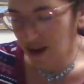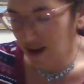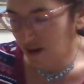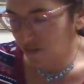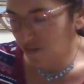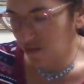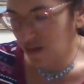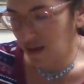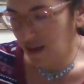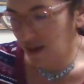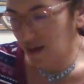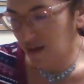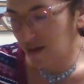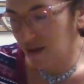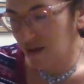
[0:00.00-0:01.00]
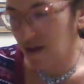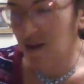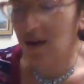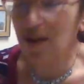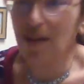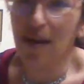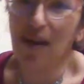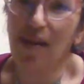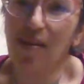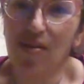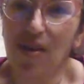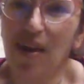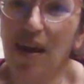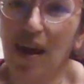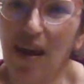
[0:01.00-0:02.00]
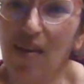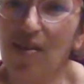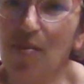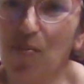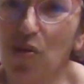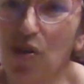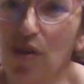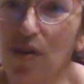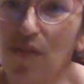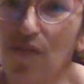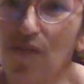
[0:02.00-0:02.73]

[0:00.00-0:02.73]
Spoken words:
didn't really eat. Like I said, I ate some chicken and